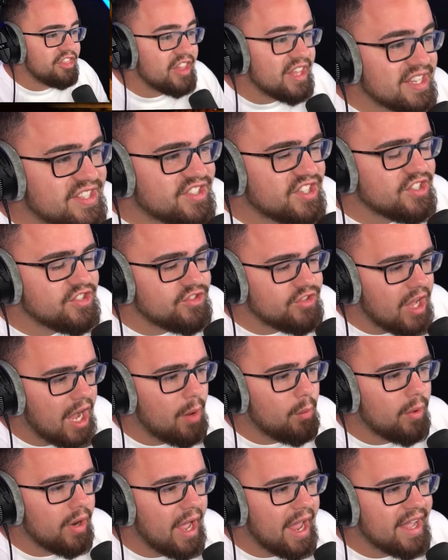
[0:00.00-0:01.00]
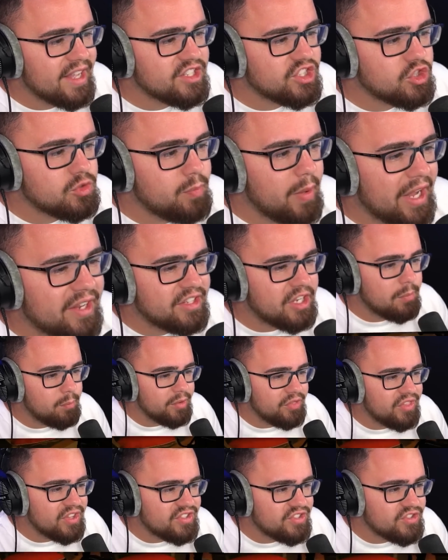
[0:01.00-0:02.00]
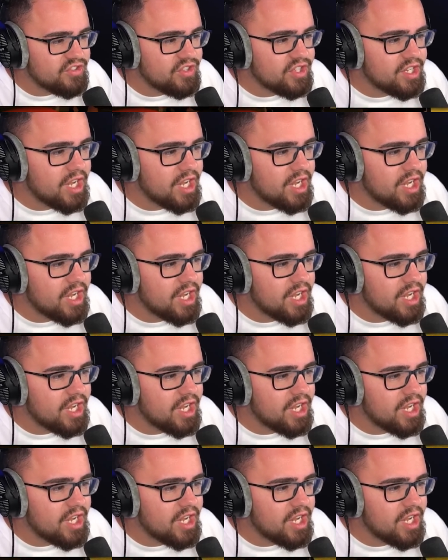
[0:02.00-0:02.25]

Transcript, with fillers: this is not what I expected, but this is the